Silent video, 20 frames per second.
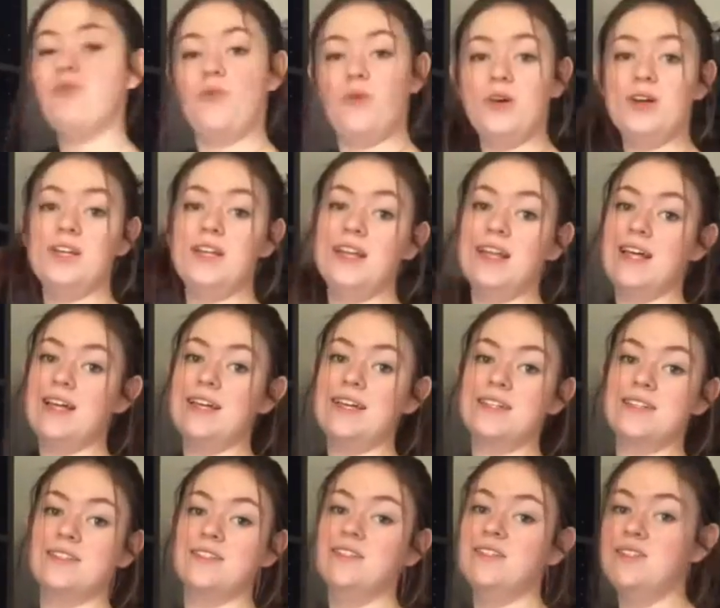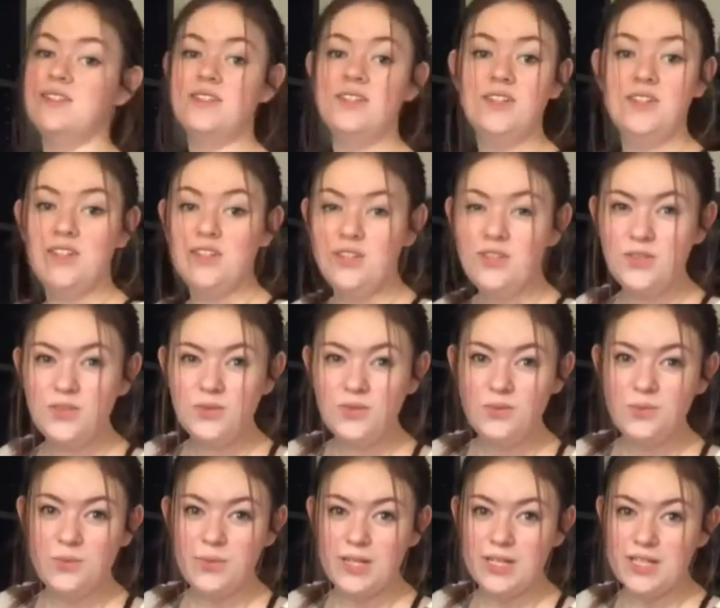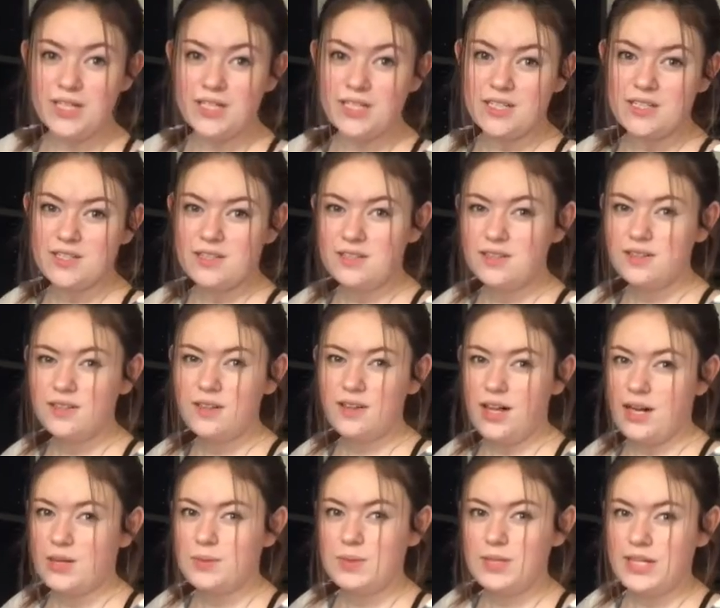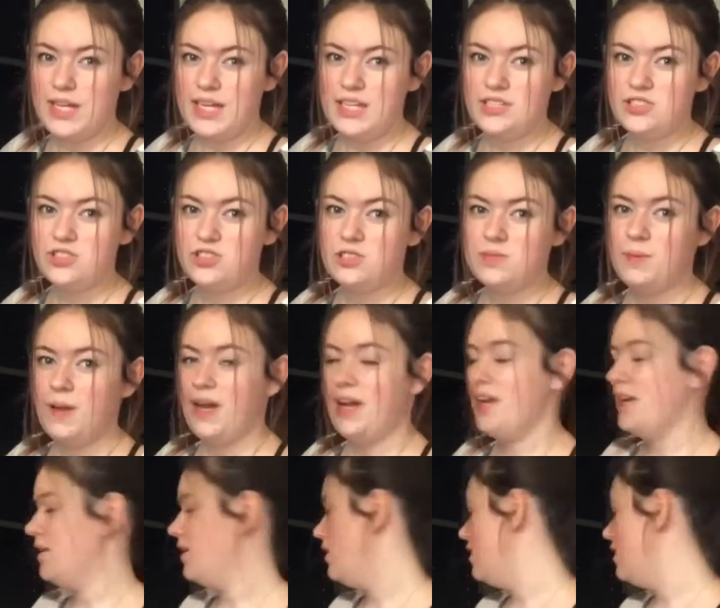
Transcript: one like weird Clockwork Angel spine.